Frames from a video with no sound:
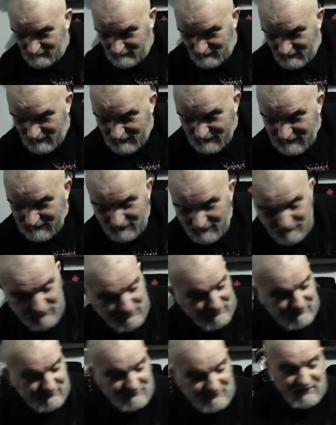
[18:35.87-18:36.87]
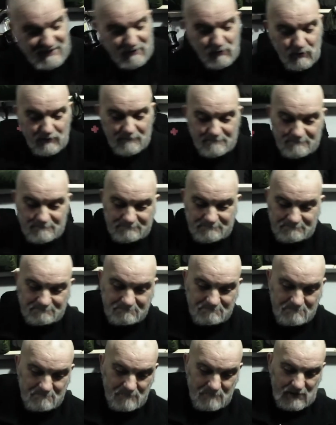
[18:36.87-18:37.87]
I carry a little towel.
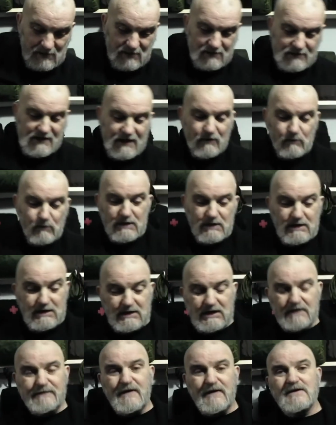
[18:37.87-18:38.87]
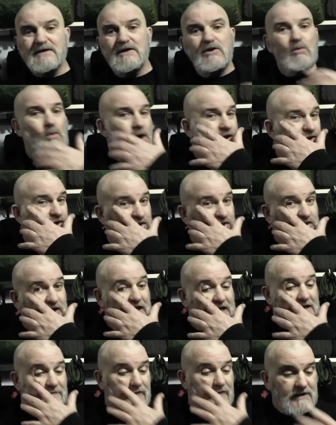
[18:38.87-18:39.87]
Now if I'm going to wash and
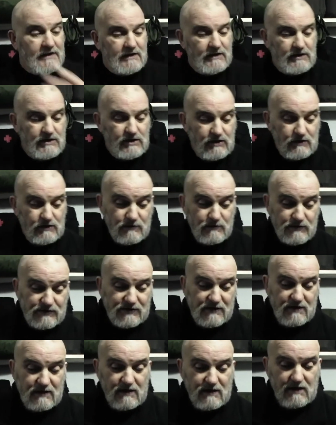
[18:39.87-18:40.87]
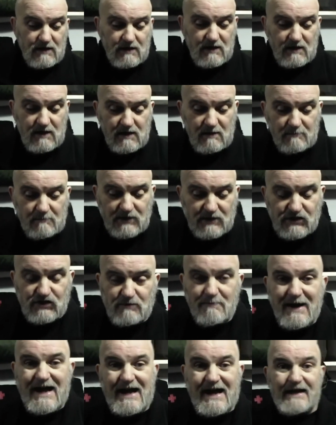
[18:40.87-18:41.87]
shave, I'm going to use my
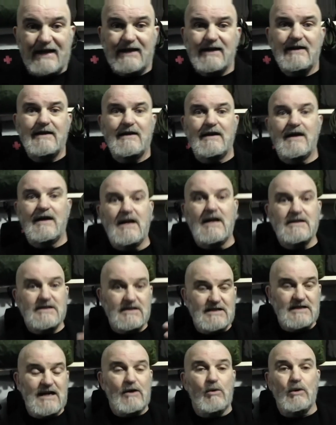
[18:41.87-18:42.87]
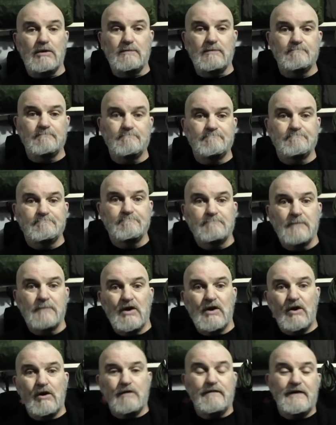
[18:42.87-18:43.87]
shemag as a towel,
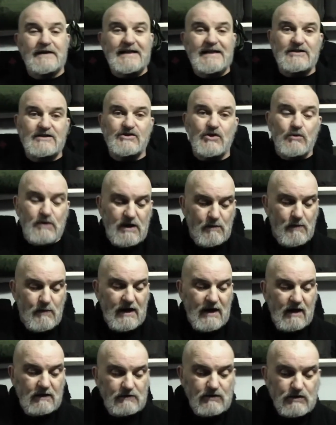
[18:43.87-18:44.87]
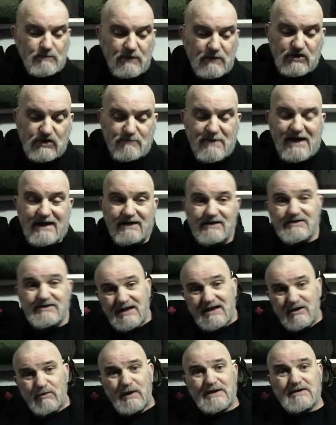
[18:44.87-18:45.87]
or if I get soaking wet, I'll use my shemag, as they're
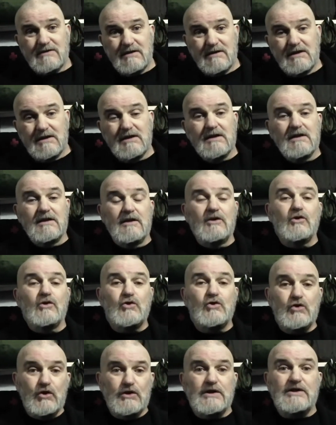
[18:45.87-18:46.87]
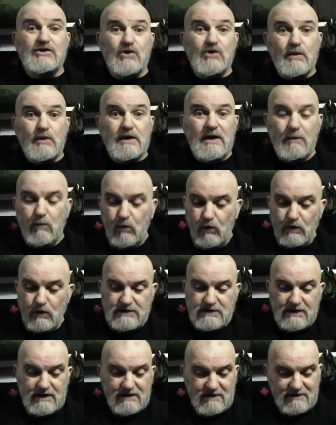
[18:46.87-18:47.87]
quite good at soaking up water.
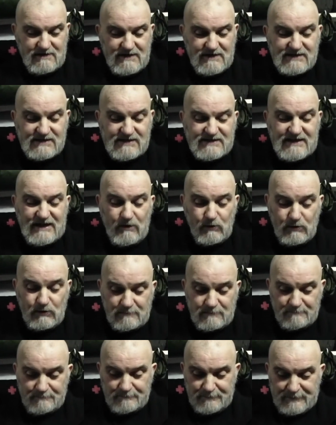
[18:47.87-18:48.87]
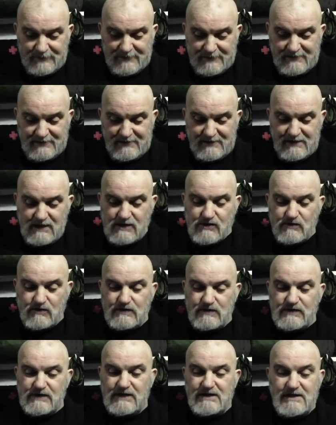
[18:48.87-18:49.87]
This towel, as you can
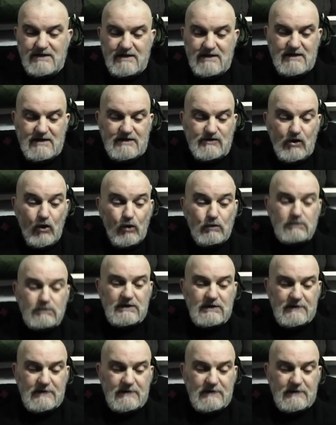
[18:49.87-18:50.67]
see, is old.